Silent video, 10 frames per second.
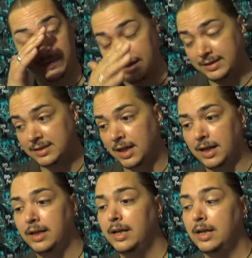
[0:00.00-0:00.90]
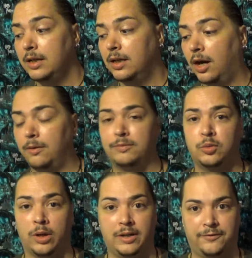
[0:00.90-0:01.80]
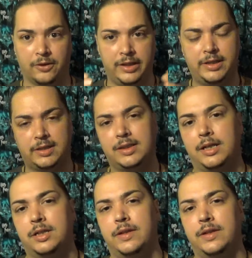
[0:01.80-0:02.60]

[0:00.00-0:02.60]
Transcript: That's not 20 for each section.